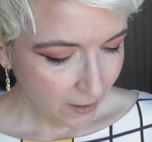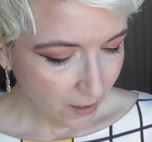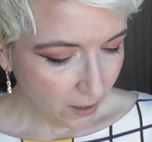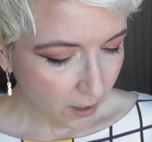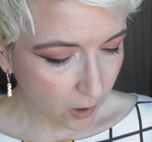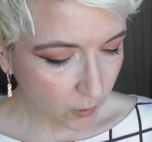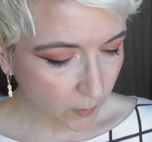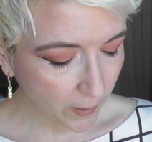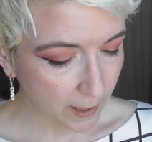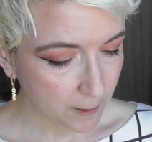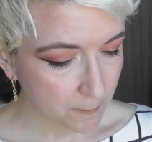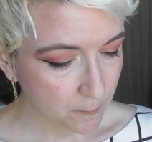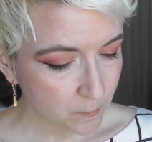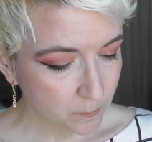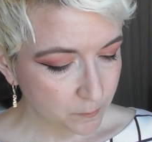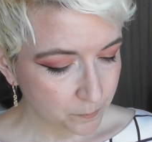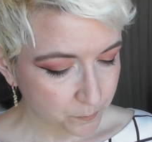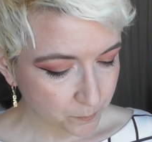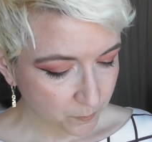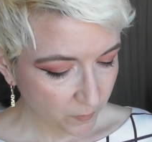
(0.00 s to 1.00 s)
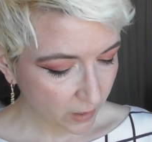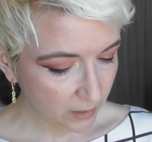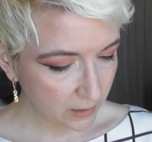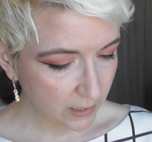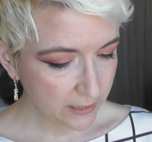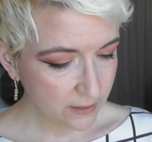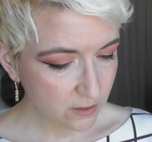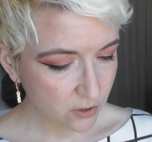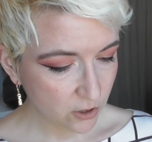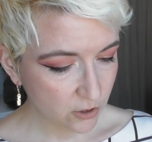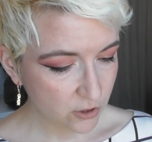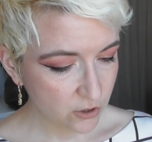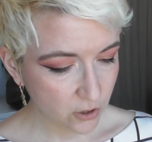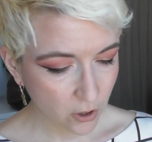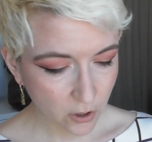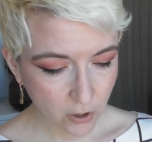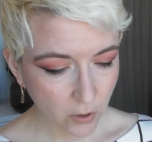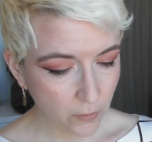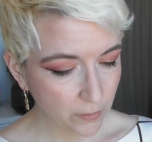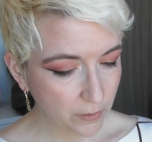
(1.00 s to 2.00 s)
Okay, let's just
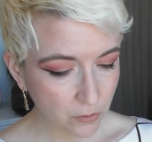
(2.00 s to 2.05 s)
start going